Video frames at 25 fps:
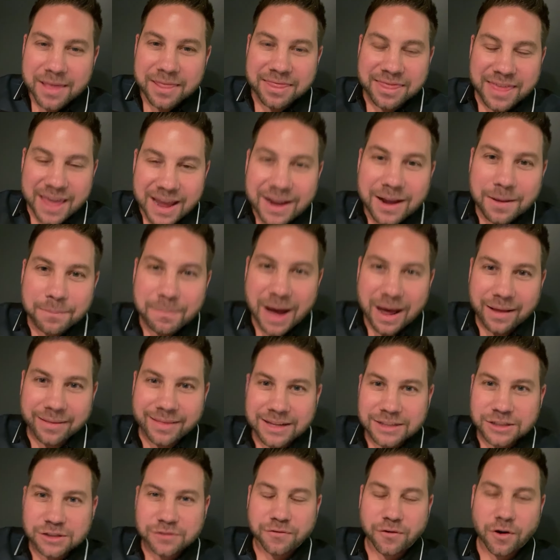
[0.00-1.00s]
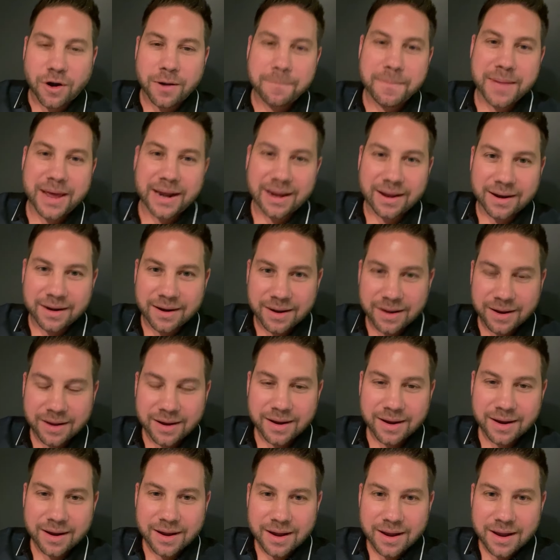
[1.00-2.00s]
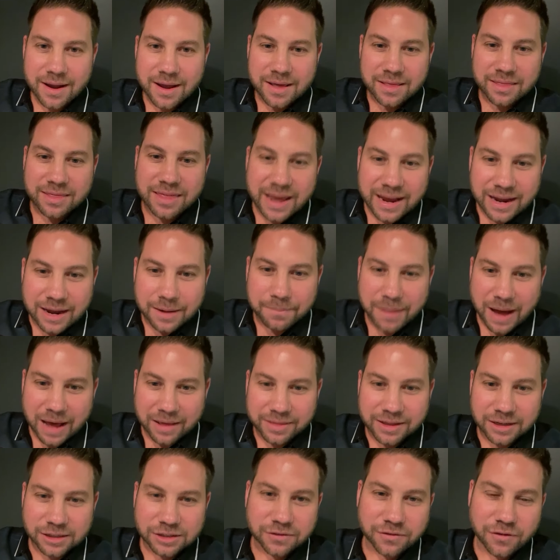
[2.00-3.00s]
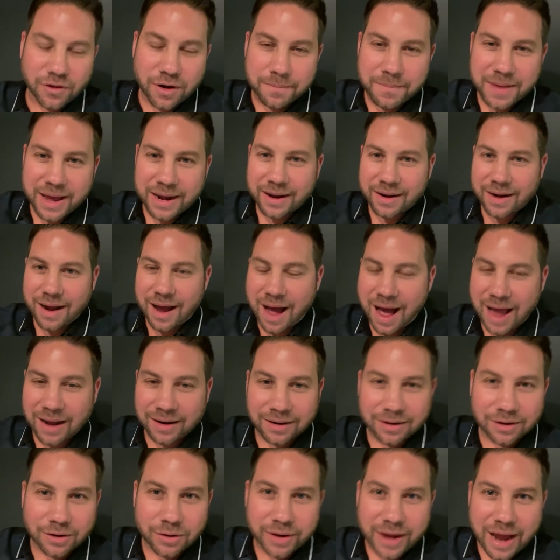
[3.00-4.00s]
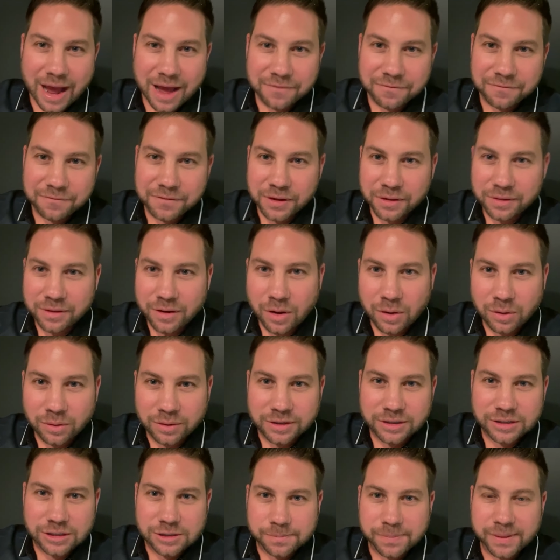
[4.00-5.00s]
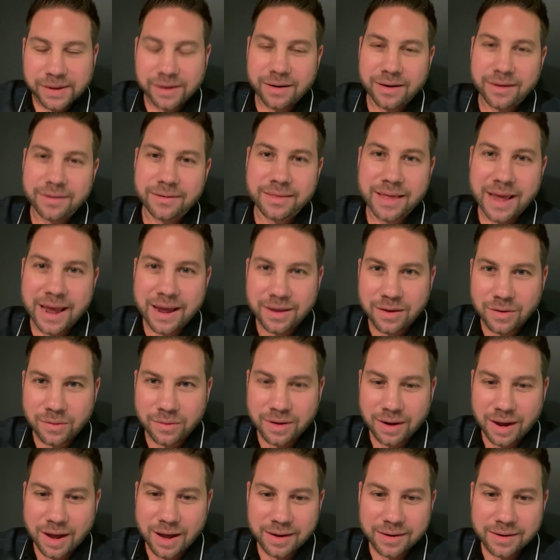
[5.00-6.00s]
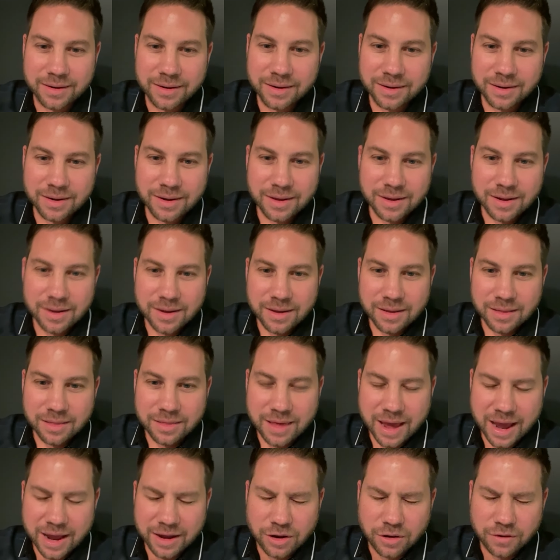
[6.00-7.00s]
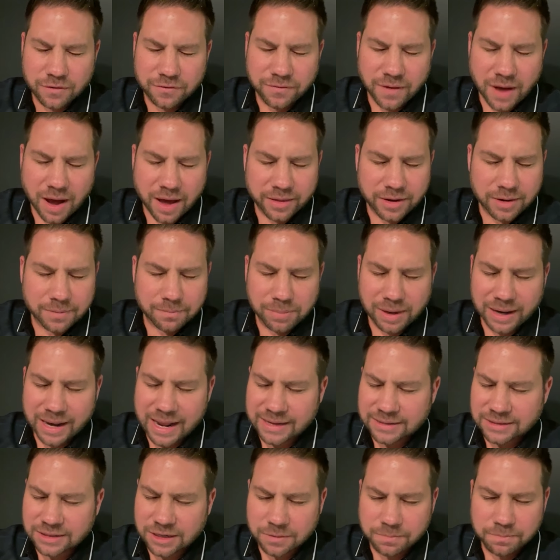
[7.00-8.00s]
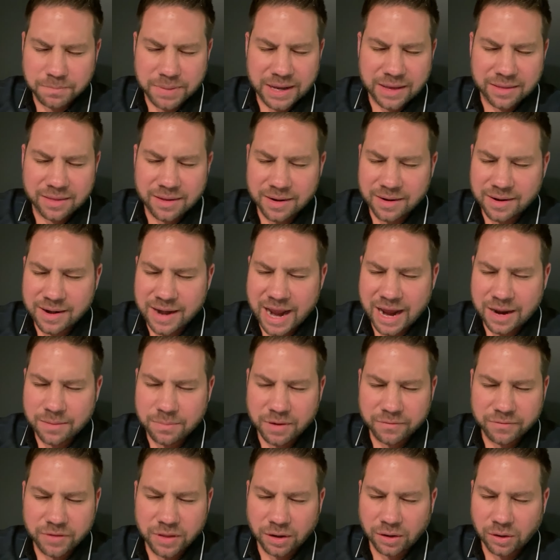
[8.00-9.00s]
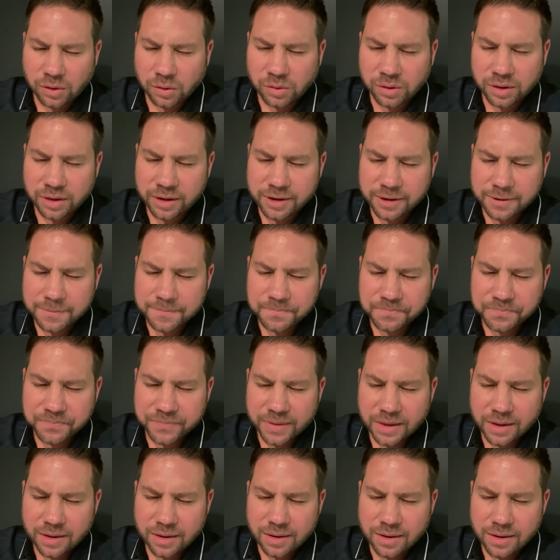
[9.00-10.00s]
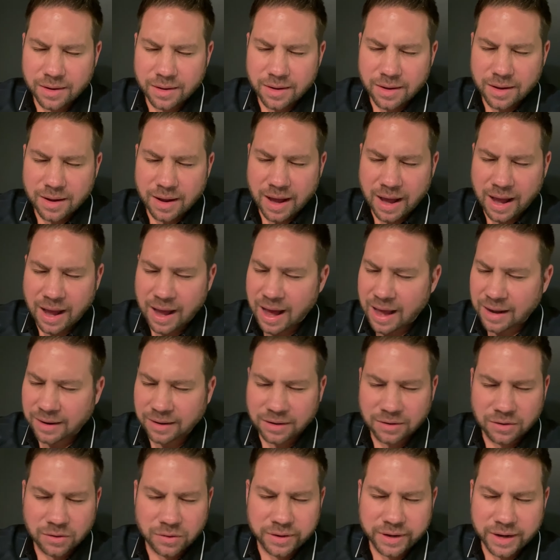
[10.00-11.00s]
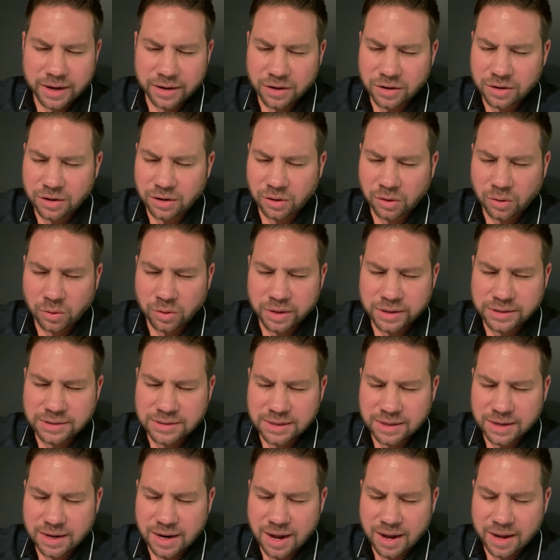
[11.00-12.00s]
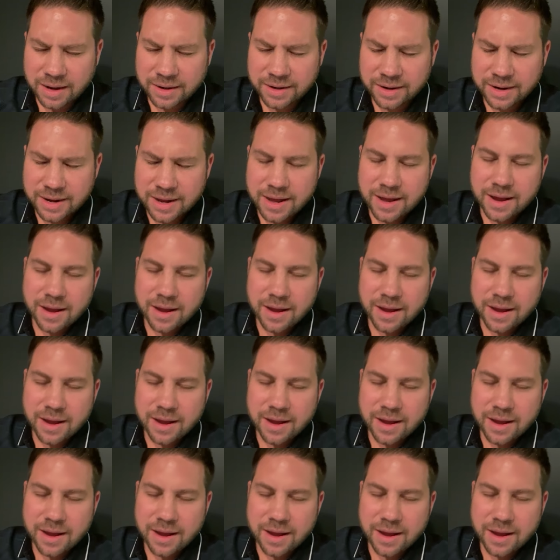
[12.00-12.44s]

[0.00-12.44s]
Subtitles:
Think about this for a minute. Think about this for a minute. Hallelujah. I feel the Holy Spirit. Thank you, God. Thank you, Father. Blessed be the name of the Lord. Hallelujah. Glory to God.